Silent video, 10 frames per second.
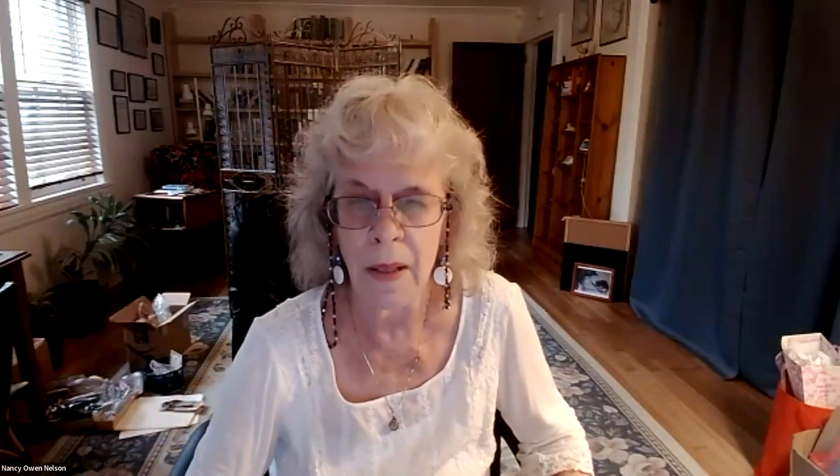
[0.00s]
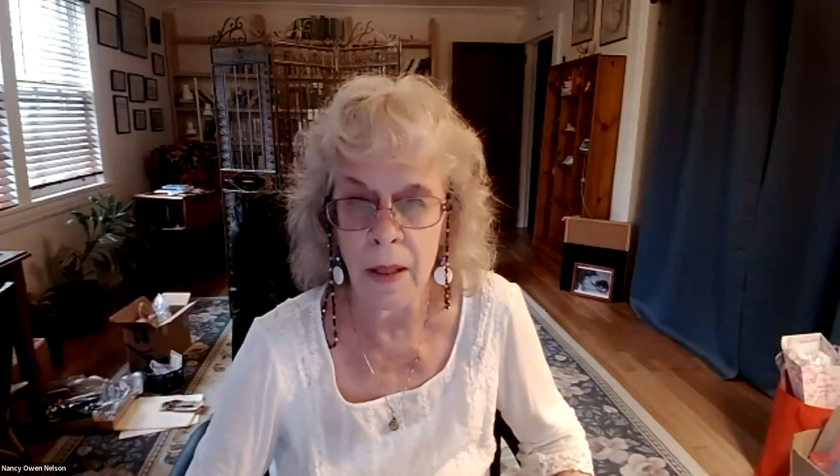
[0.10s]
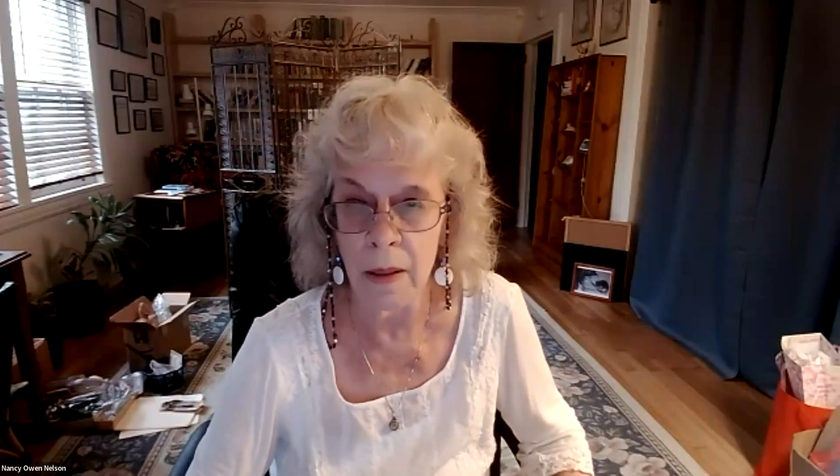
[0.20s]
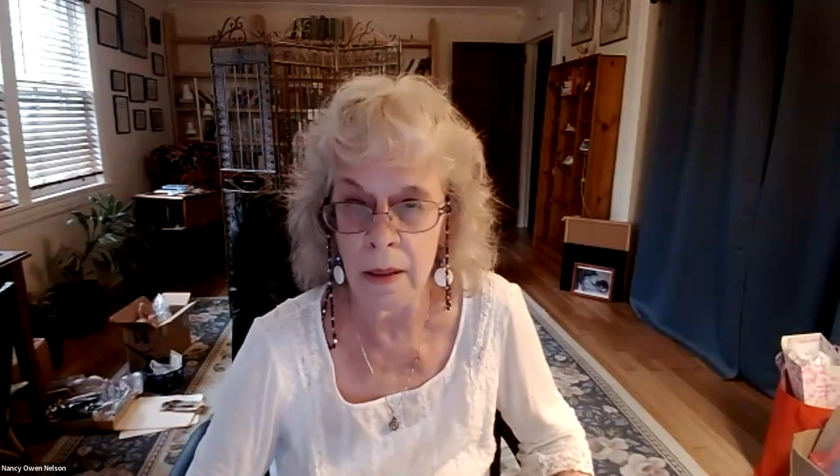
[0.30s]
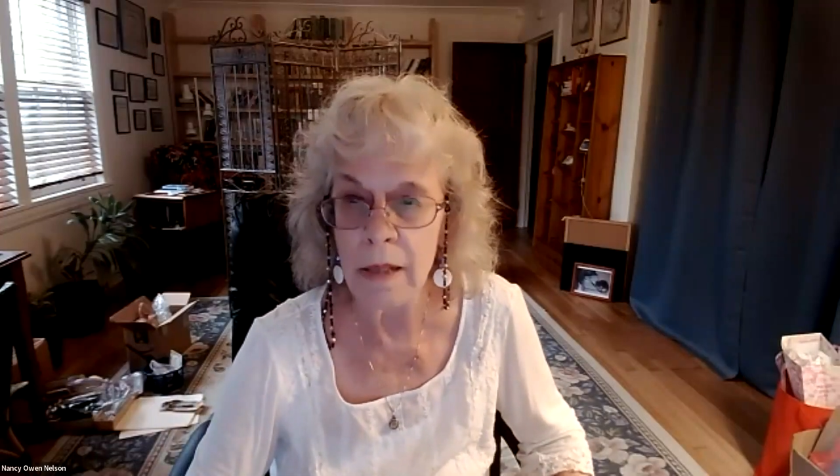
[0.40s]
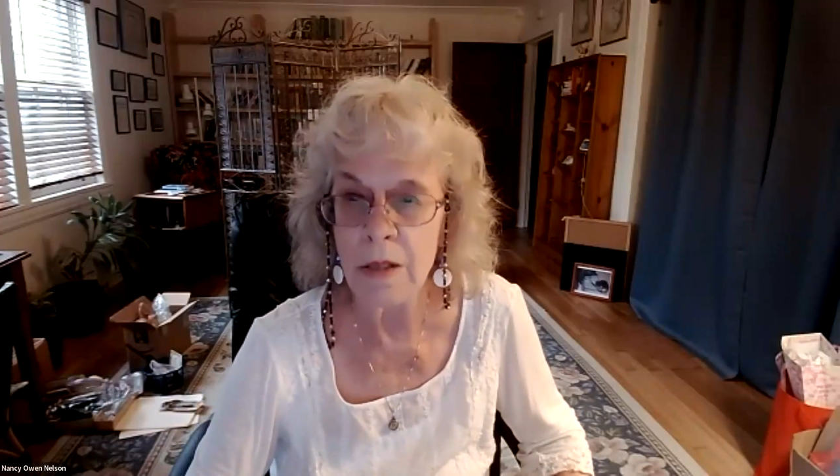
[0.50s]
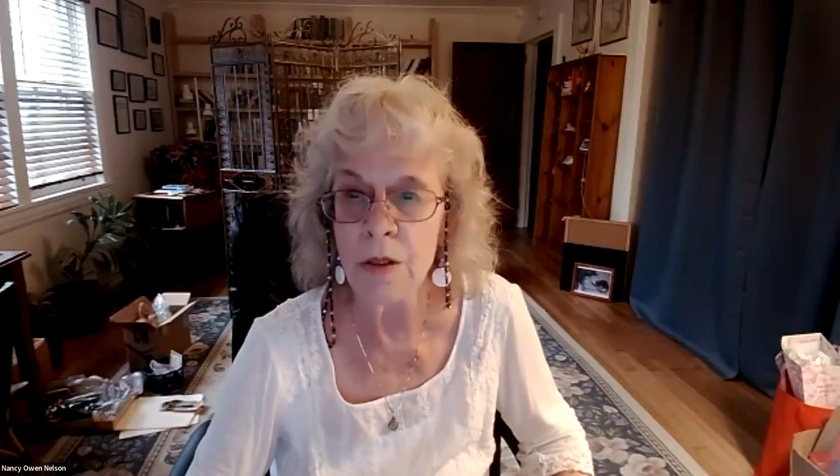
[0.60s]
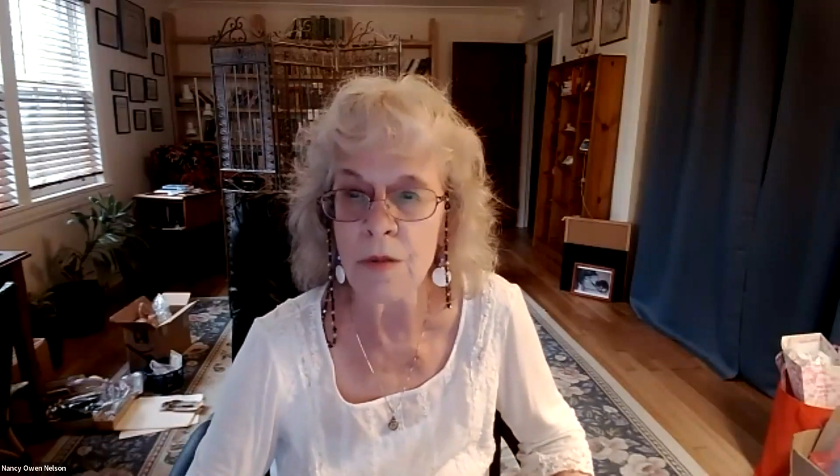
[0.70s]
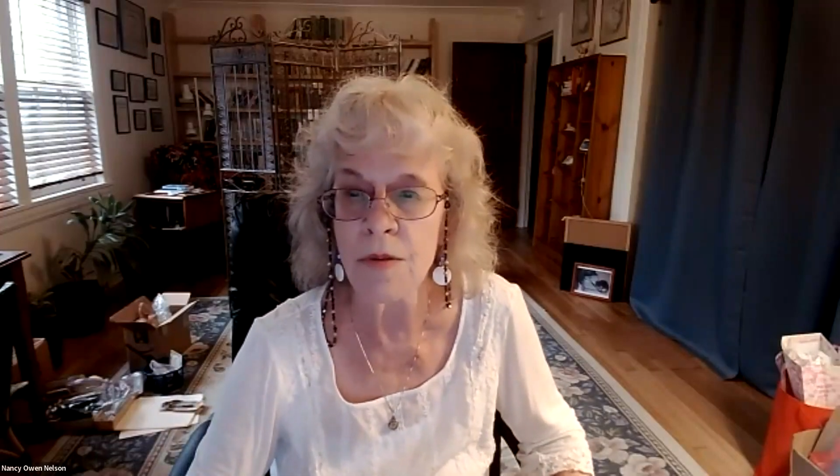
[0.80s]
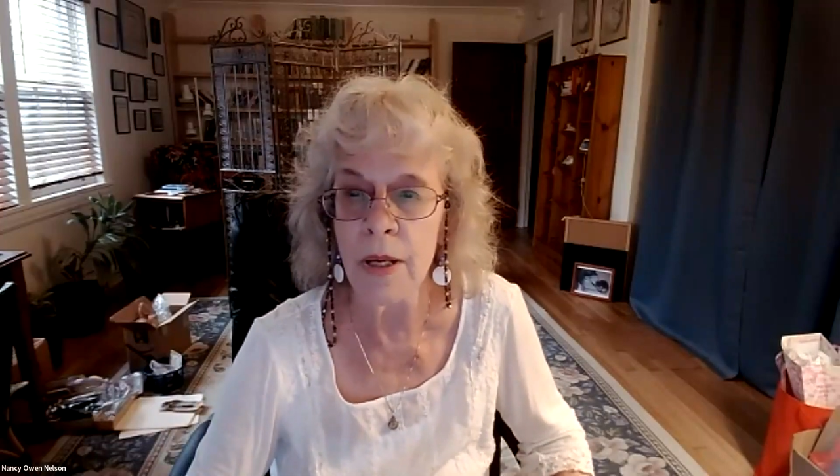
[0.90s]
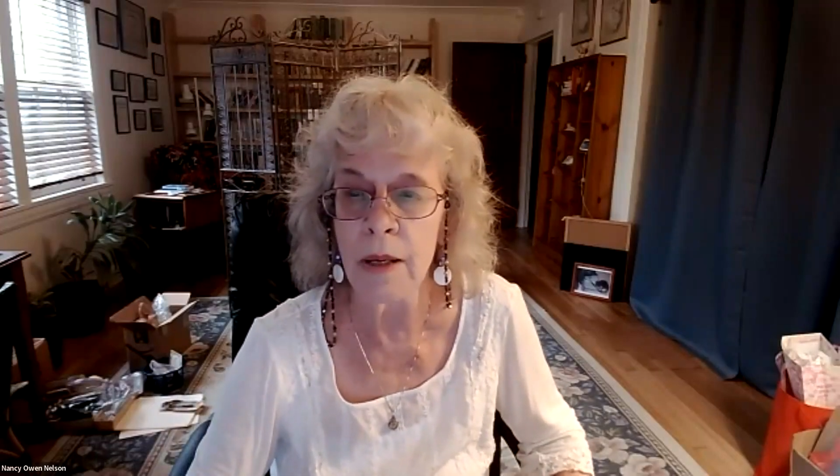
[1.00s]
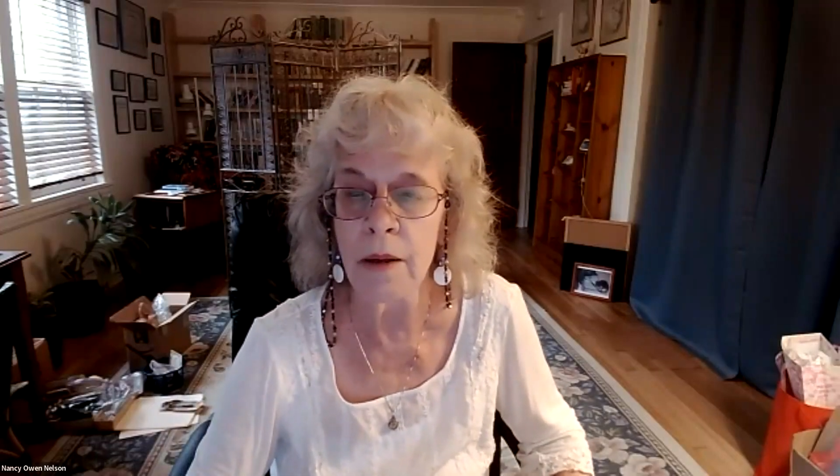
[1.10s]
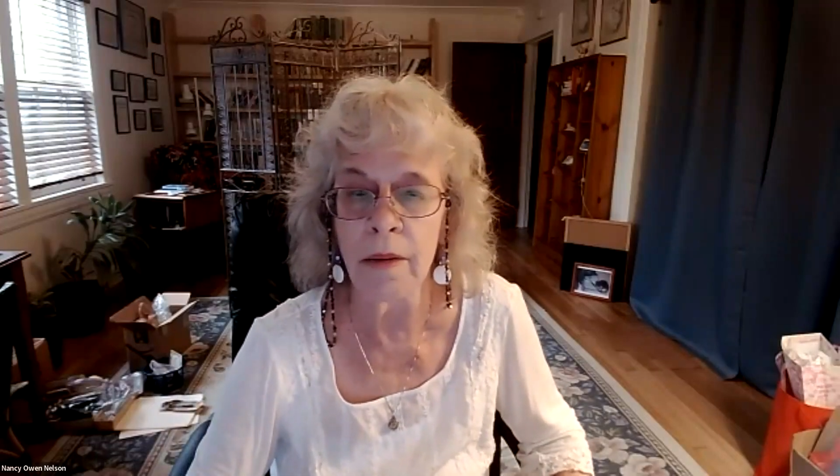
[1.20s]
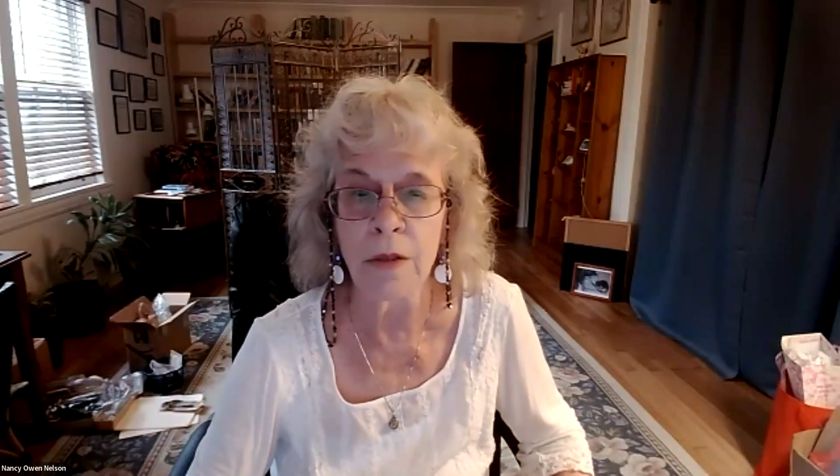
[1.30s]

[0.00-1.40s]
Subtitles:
And I should say, in